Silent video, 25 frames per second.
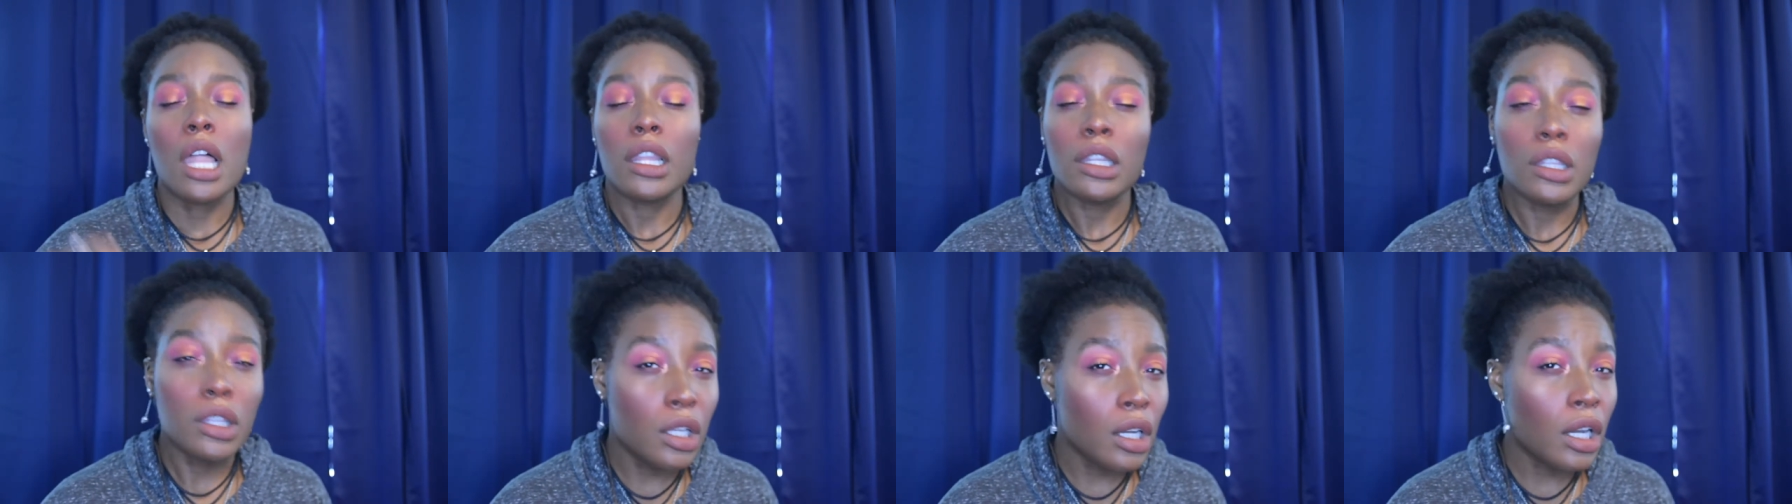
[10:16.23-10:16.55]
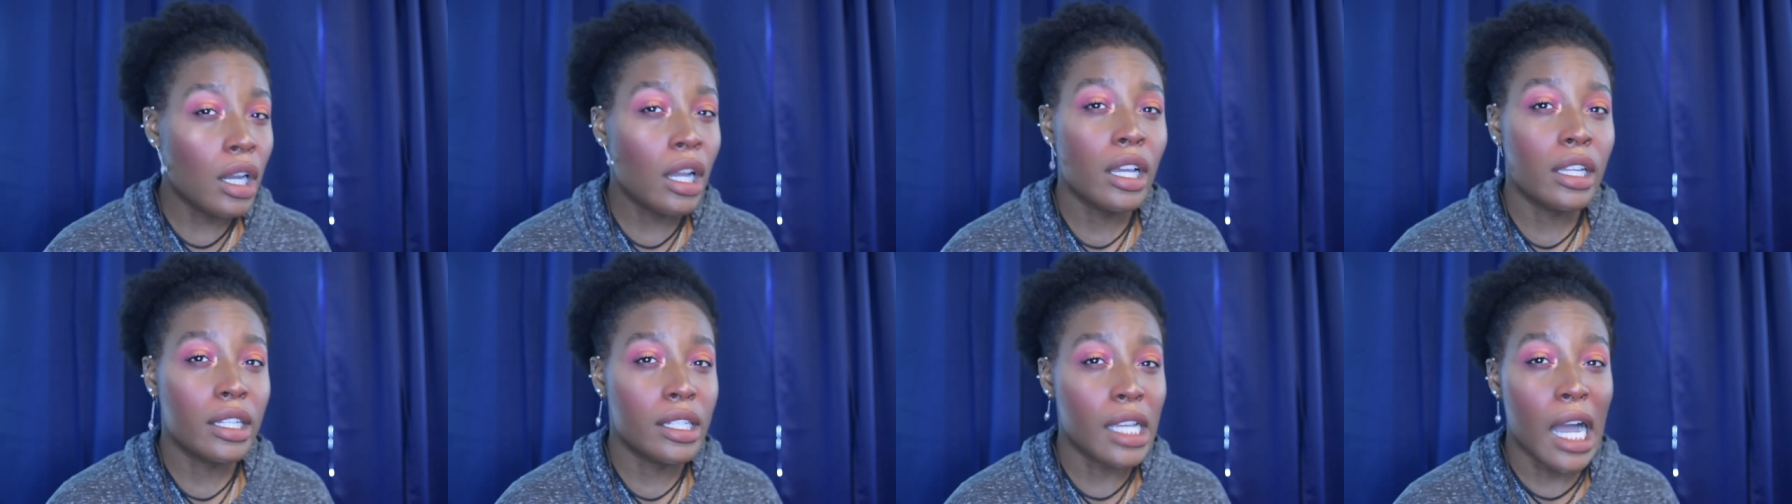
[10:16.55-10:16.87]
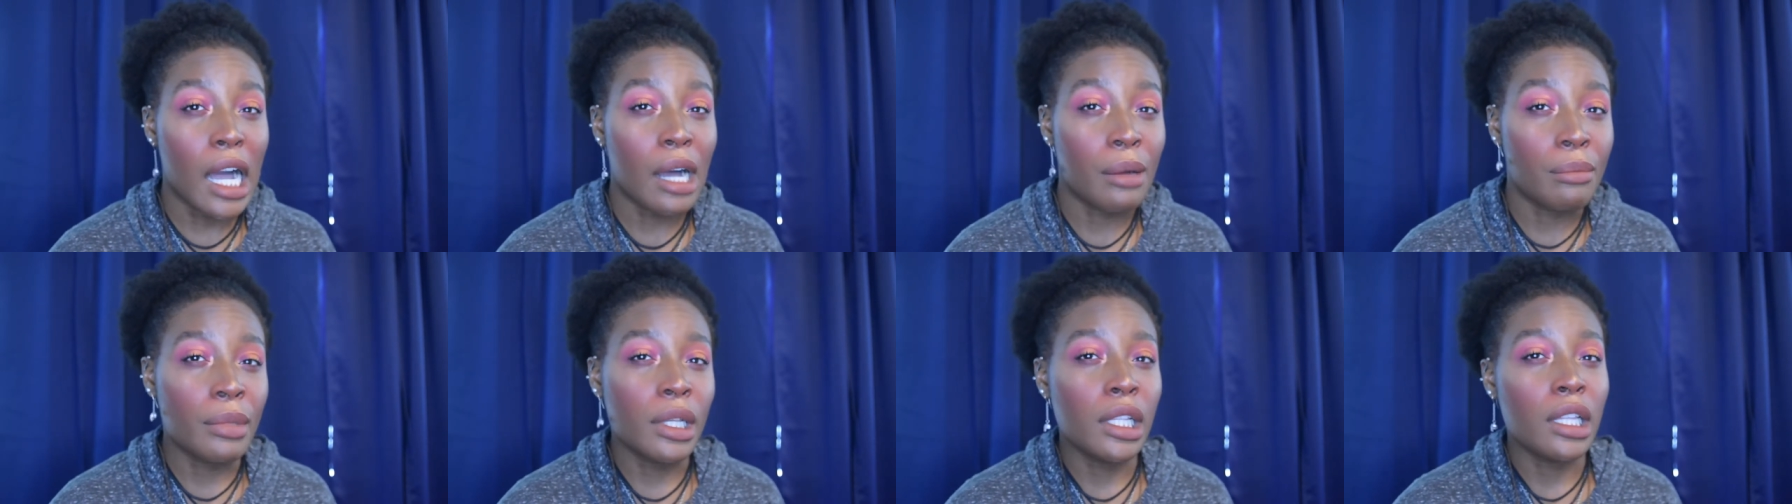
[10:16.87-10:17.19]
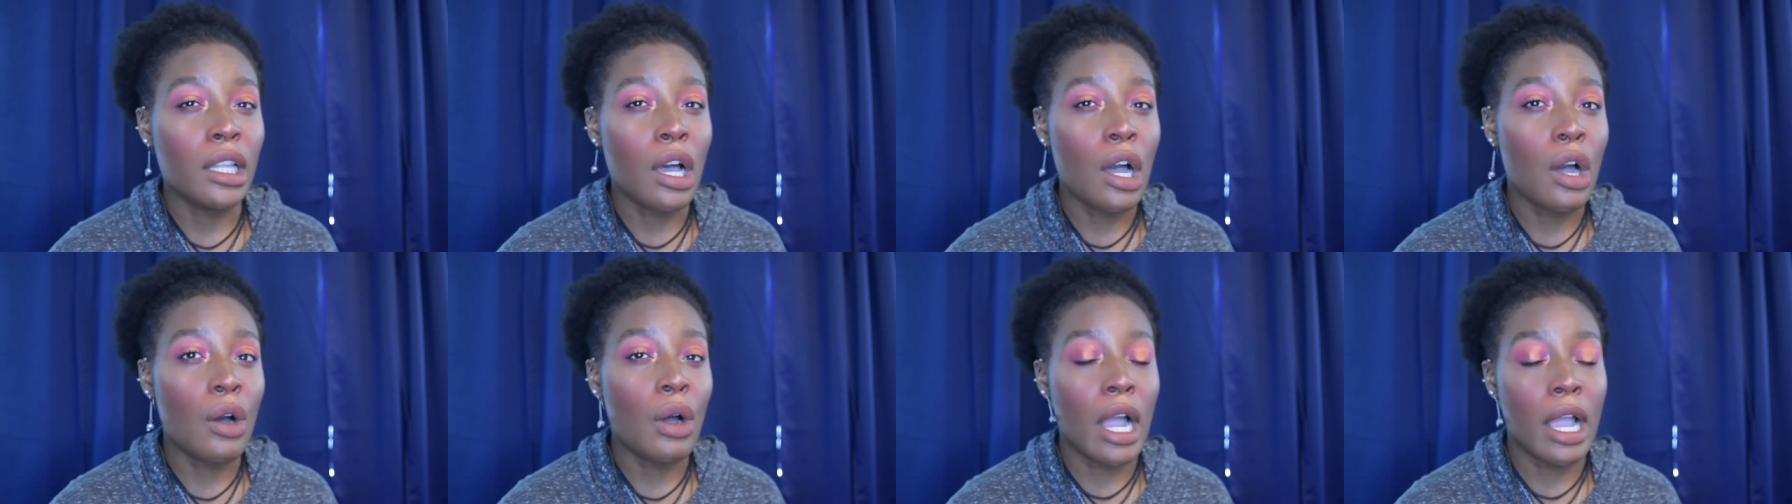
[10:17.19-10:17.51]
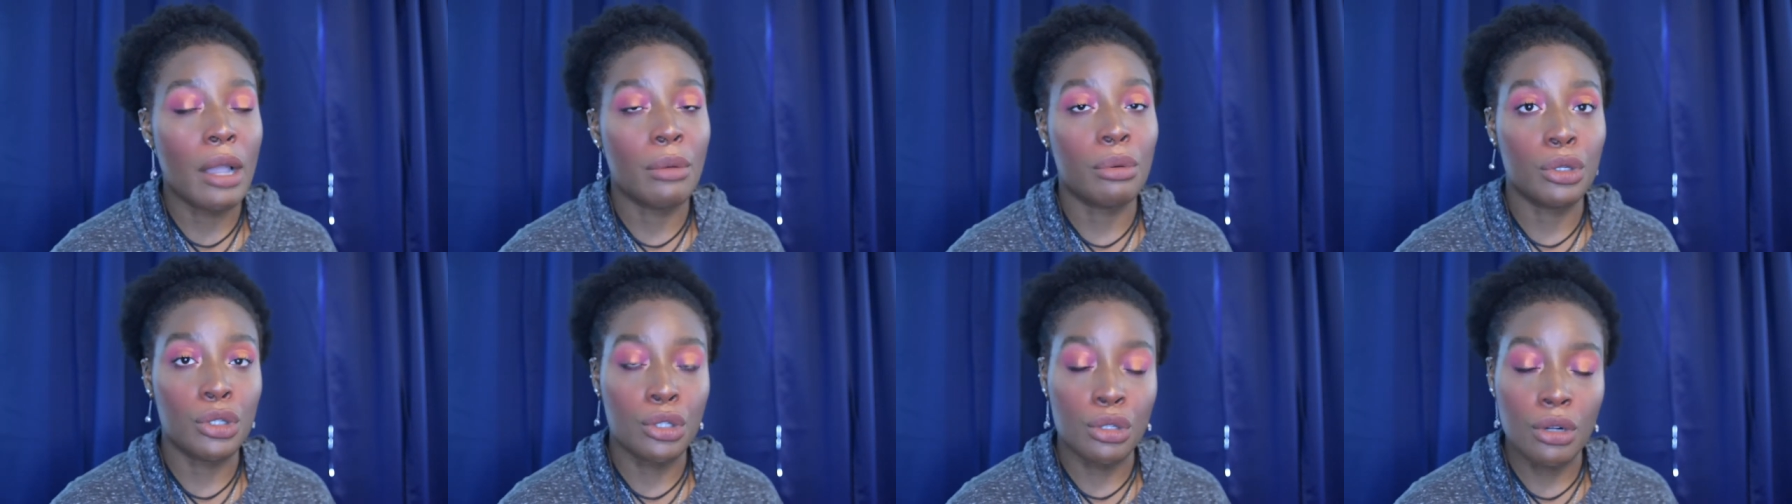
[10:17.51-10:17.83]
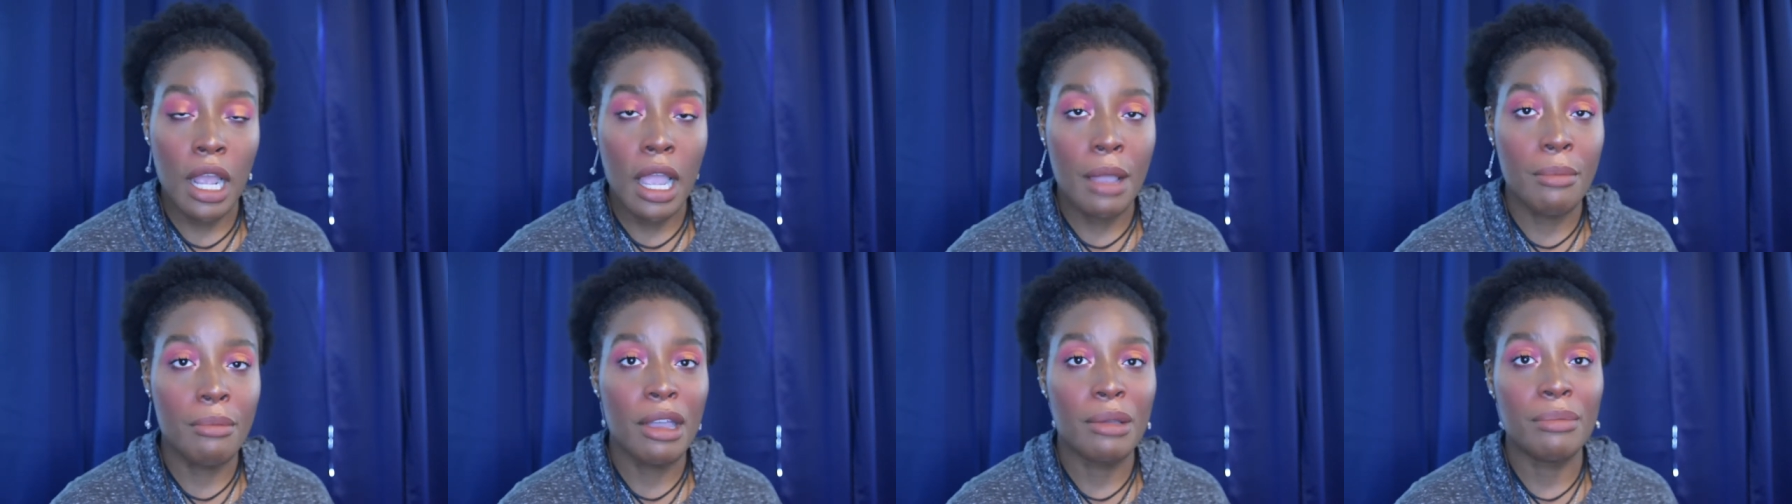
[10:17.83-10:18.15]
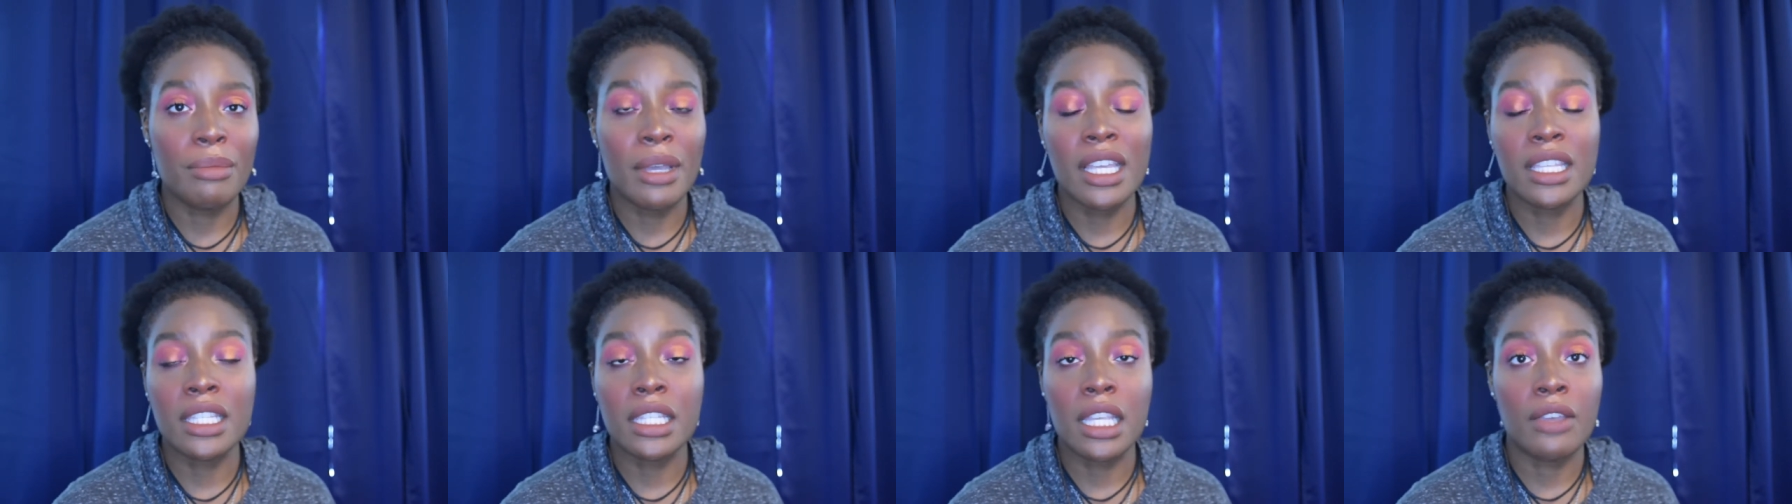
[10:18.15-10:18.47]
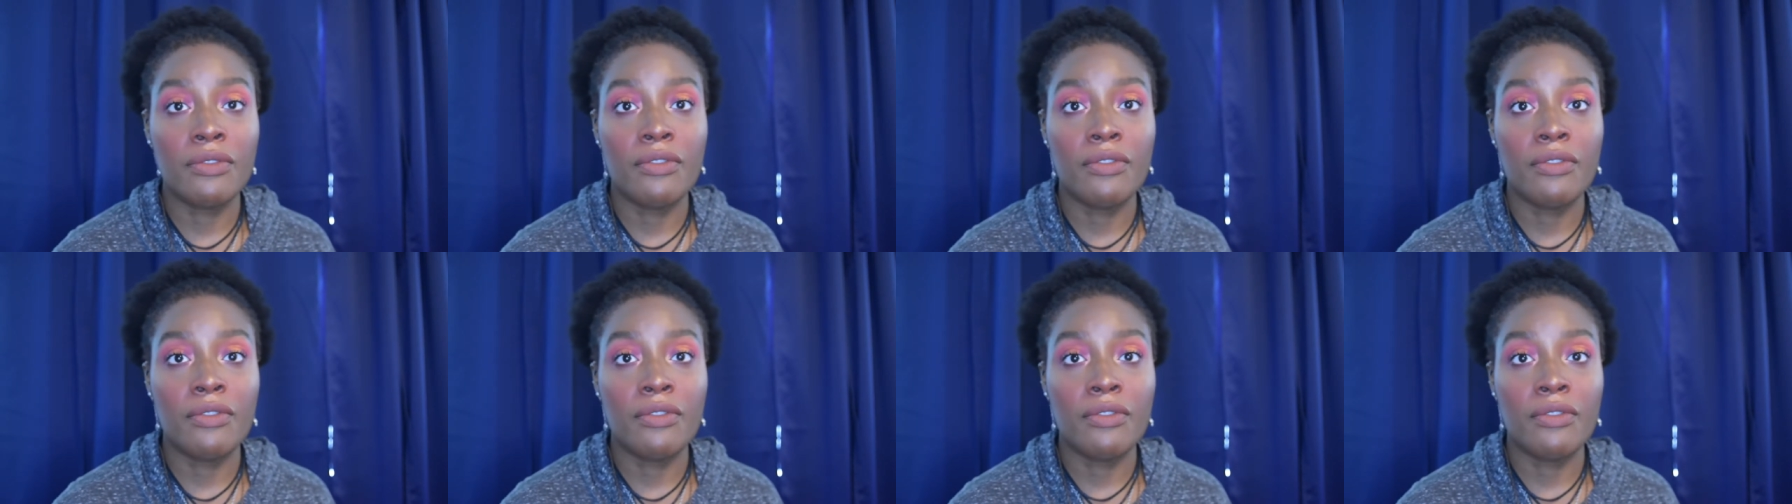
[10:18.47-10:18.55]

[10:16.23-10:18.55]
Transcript: look down below i will try my best